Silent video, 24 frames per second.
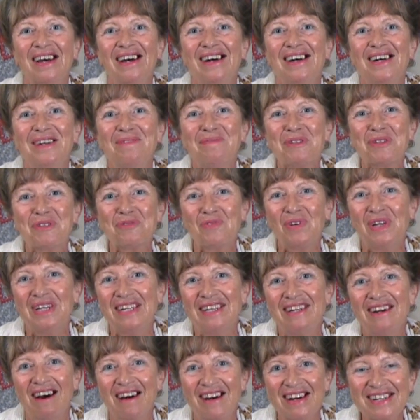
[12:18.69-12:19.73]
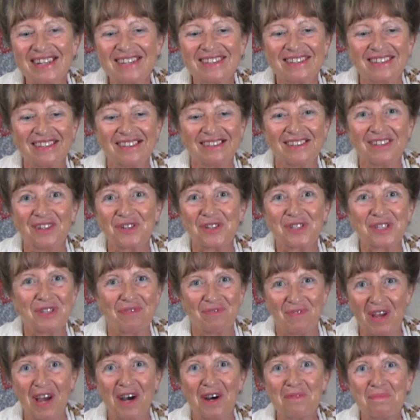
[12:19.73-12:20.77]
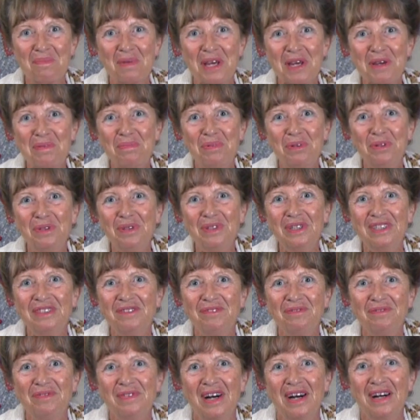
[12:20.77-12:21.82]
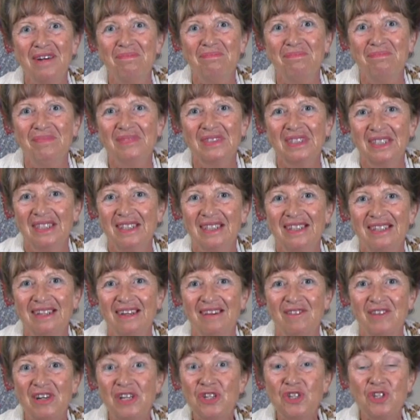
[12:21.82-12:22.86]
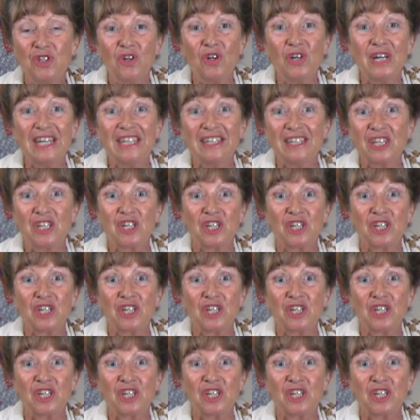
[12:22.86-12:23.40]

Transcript: It's really nice that lots of young people have are enjoying the